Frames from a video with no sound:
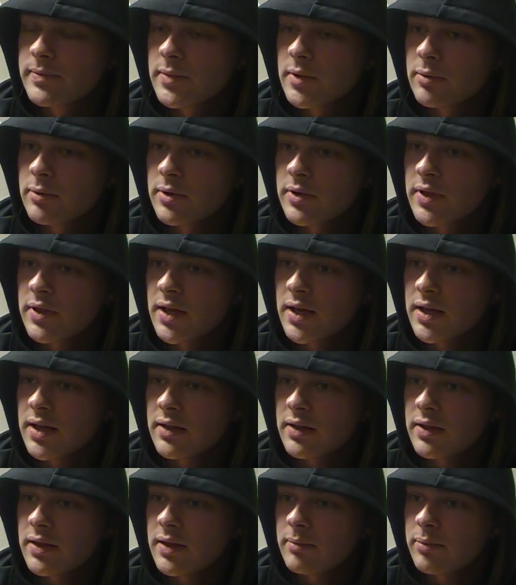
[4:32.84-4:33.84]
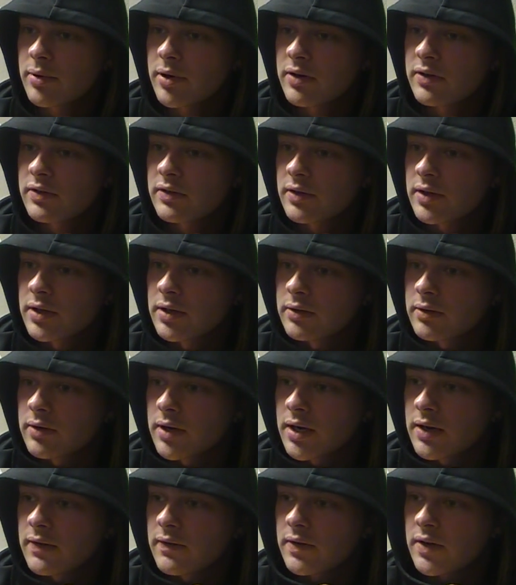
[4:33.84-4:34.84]
with anything personal and
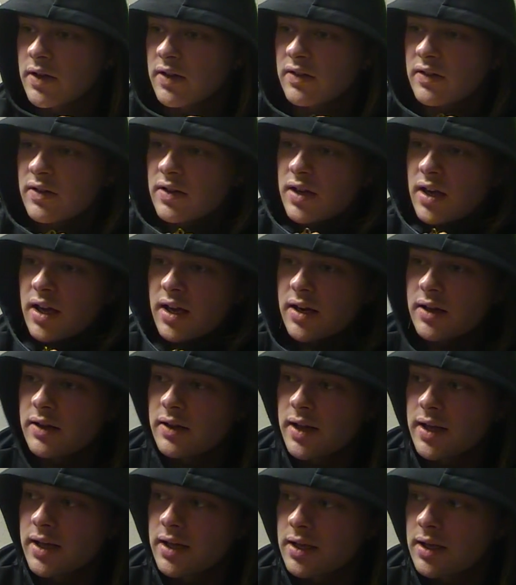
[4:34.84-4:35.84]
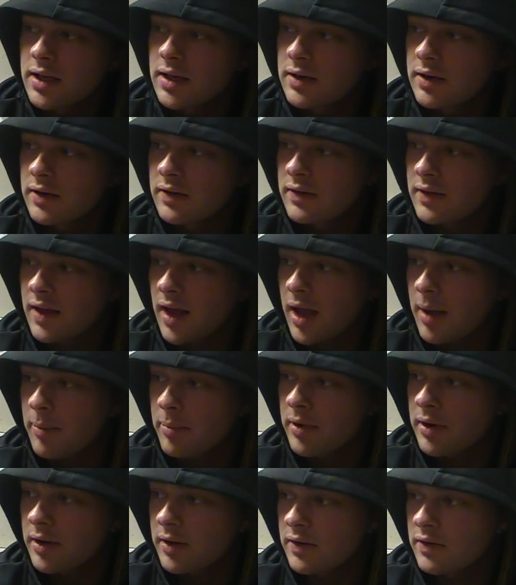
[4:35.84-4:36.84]
creative, it doesn't it doesn't
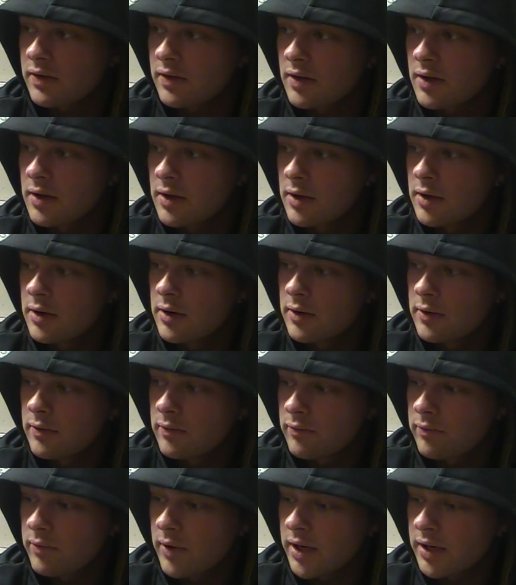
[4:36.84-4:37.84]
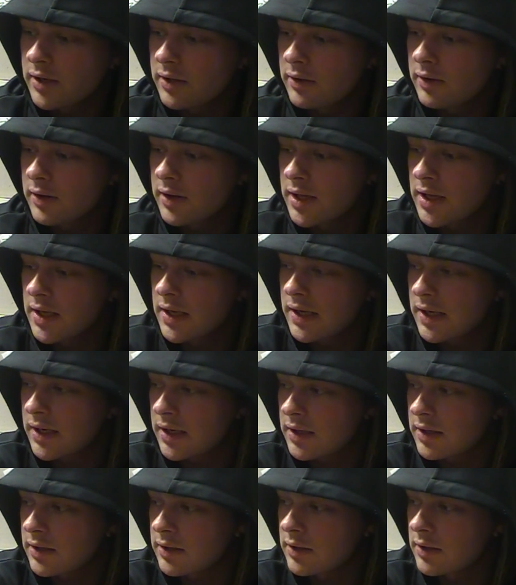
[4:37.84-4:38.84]
happen as regularly,
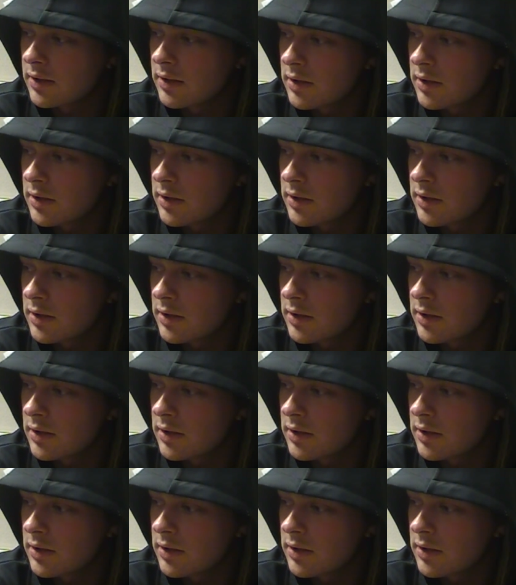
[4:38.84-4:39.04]
and